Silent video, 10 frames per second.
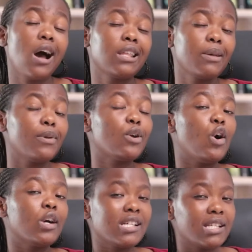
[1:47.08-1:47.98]
are they being
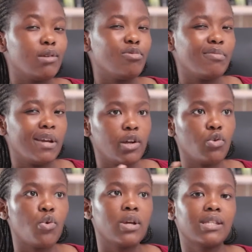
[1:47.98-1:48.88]
honestly prepared,
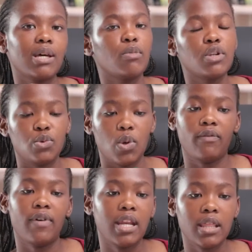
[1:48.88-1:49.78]
or is someone doing
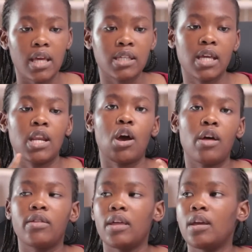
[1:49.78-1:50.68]
funny things, and
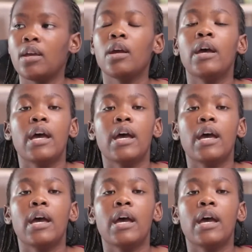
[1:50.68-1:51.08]
are they